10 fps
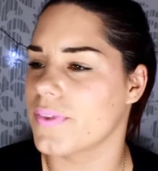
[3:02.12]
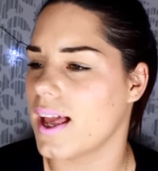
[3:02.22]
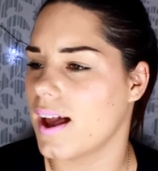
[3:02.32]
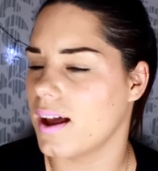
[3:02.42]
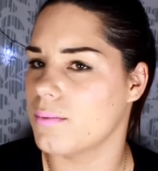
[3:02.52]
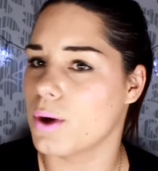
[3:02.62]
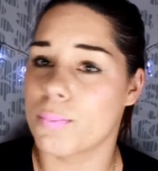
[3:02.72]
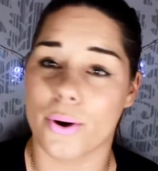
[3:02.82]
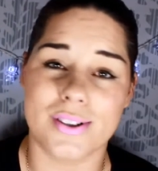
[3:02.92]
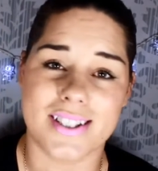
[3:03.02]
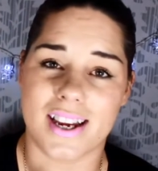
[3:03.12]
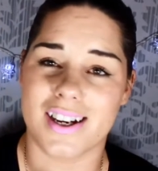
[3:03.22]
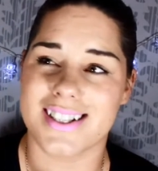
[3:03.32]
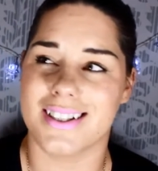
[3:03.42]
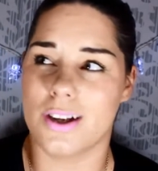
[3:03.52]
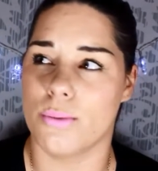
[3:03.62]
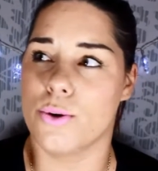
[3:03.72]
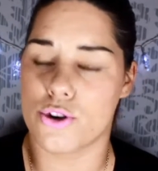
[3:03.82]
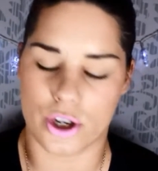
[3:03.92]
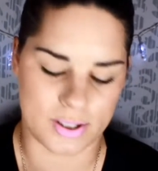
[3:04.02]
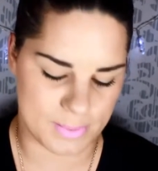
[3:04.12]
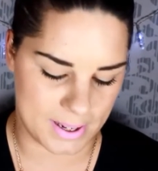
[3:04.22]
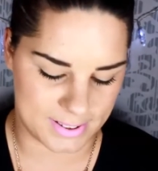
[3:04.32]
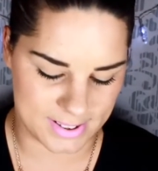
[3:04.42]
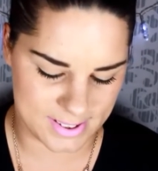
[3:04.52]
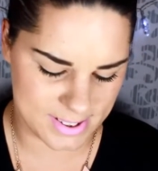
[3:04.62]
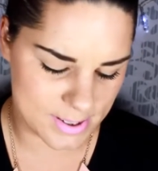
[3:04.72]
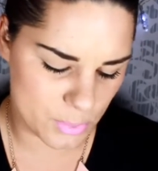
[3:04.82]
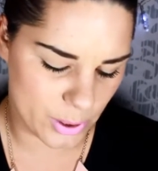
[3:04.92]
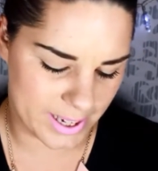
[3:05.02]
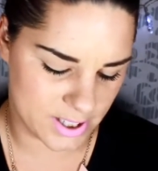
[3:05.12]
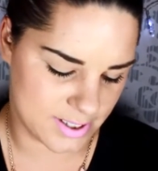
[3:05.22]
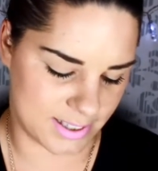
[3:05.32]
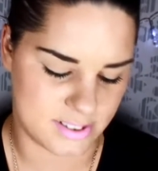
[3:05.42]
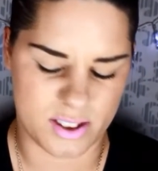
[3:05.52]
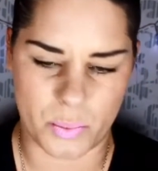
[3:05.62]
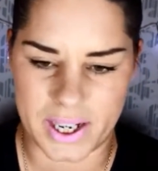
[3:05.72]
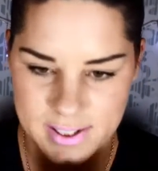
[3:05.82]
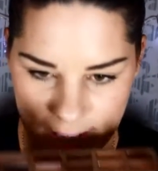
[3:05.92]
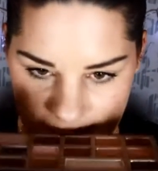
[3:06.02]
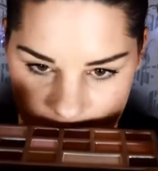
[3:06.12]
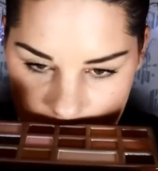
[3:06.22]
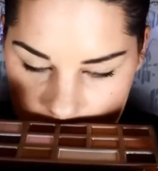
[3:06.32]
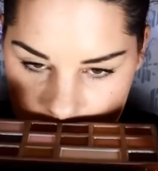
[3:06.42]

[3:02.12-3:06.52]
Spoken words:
bronzer is a lot more chocolate smelling than this. This is more like just like sweet like